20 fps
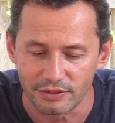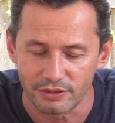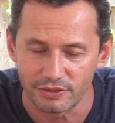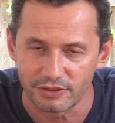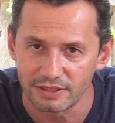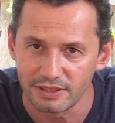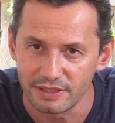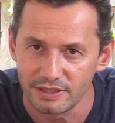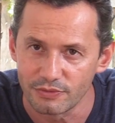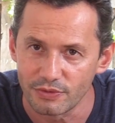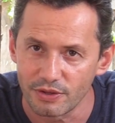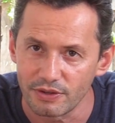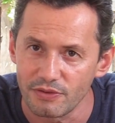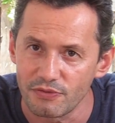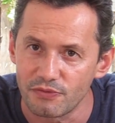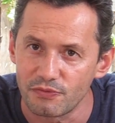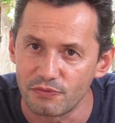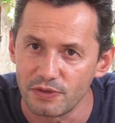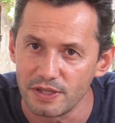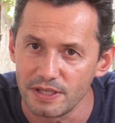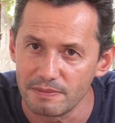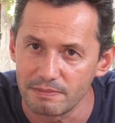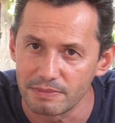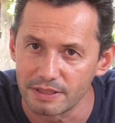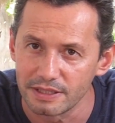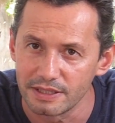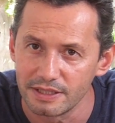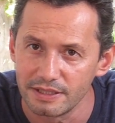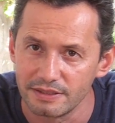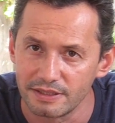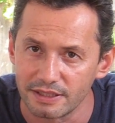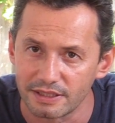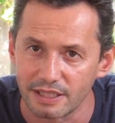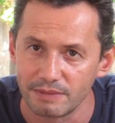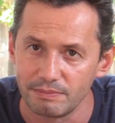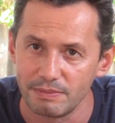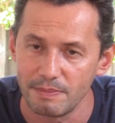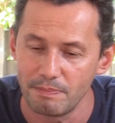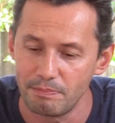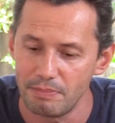you see. A very thin blade that
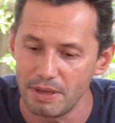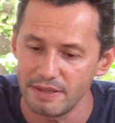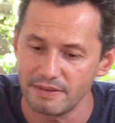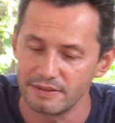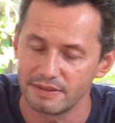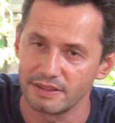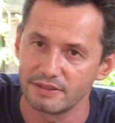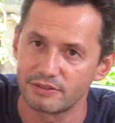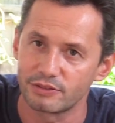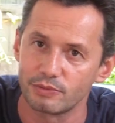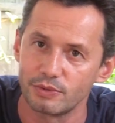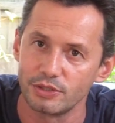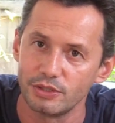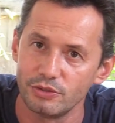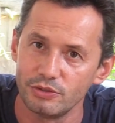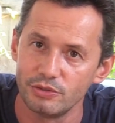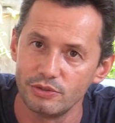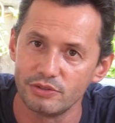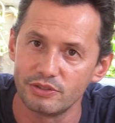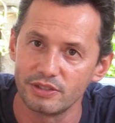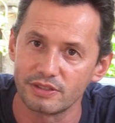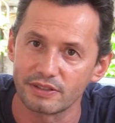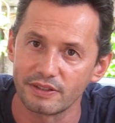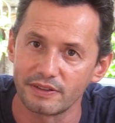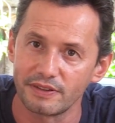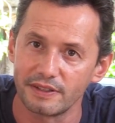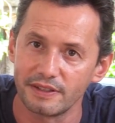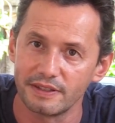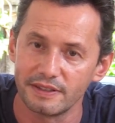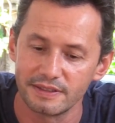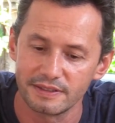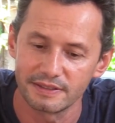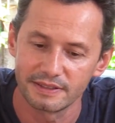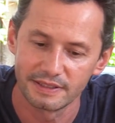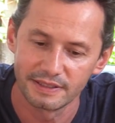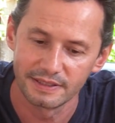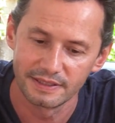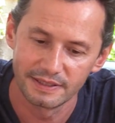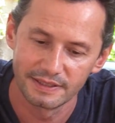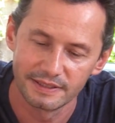can be bended, so when you use it on there, I
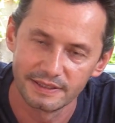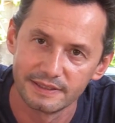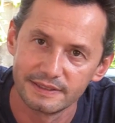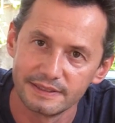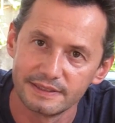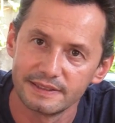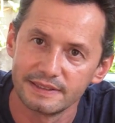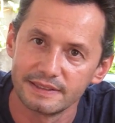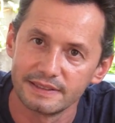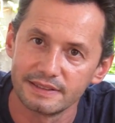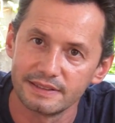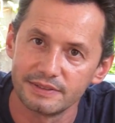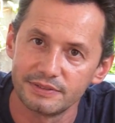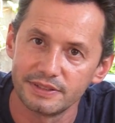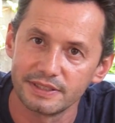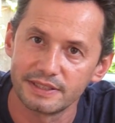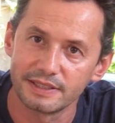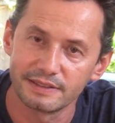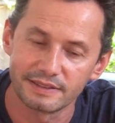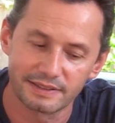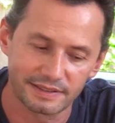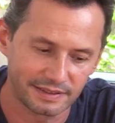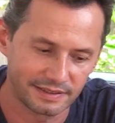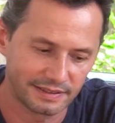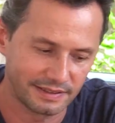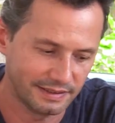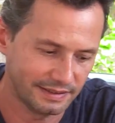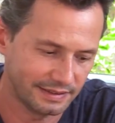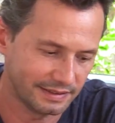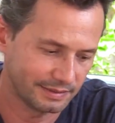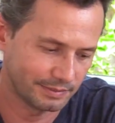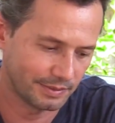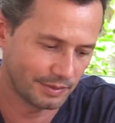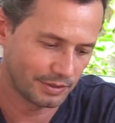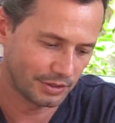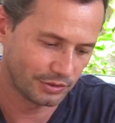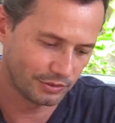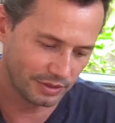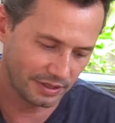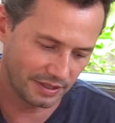don't know if you can see, and
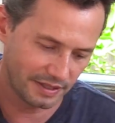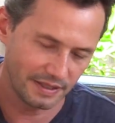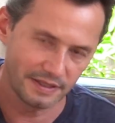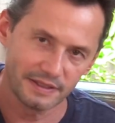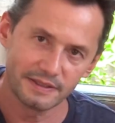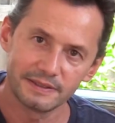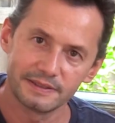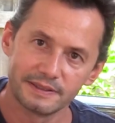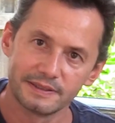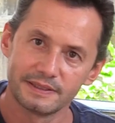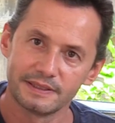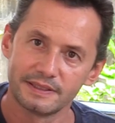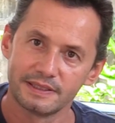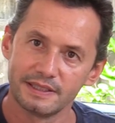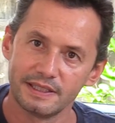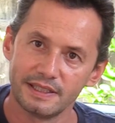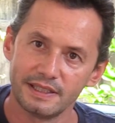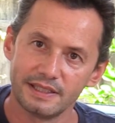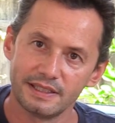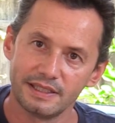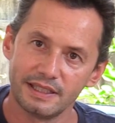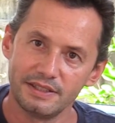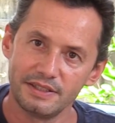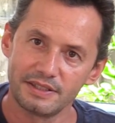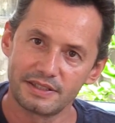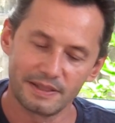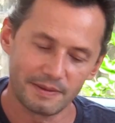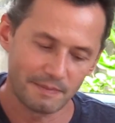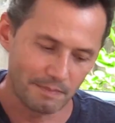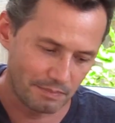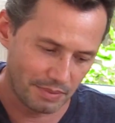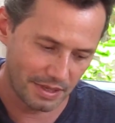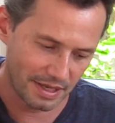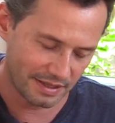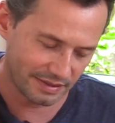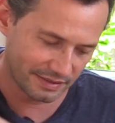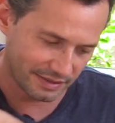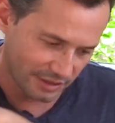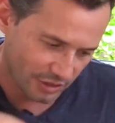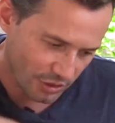maybe I do it here, and you can
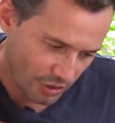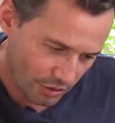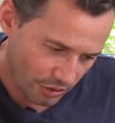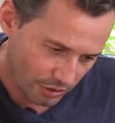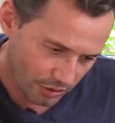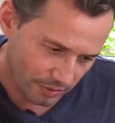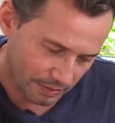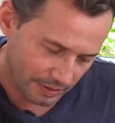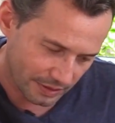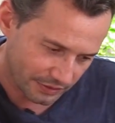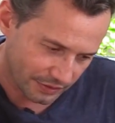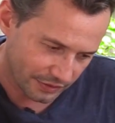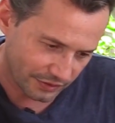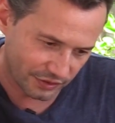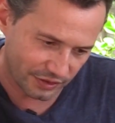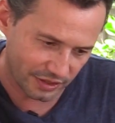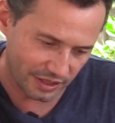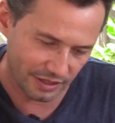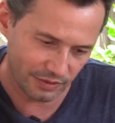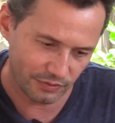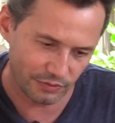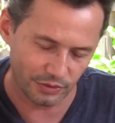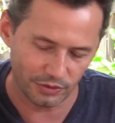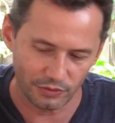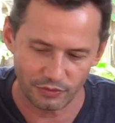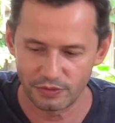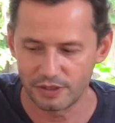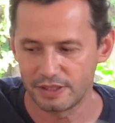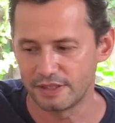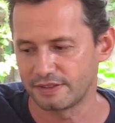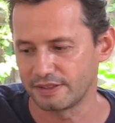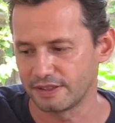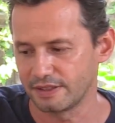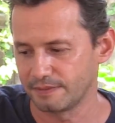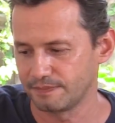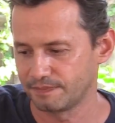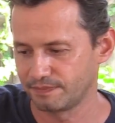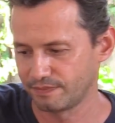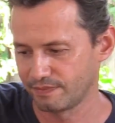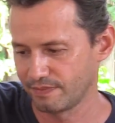bend and go around the skin for the
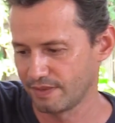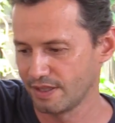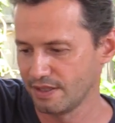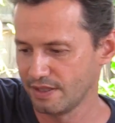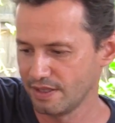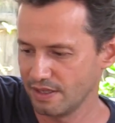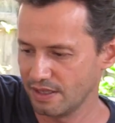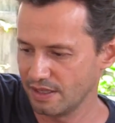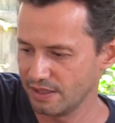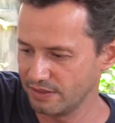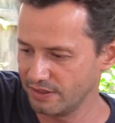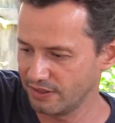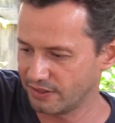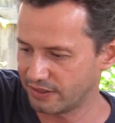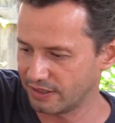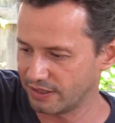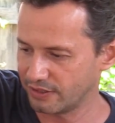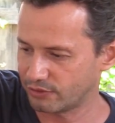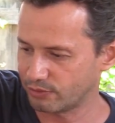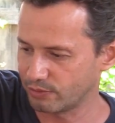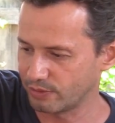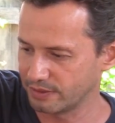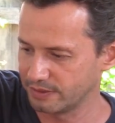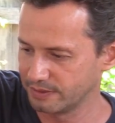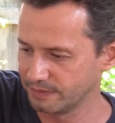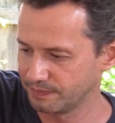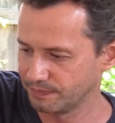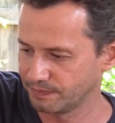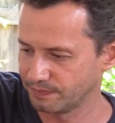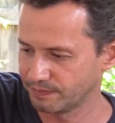filleting. And this last one,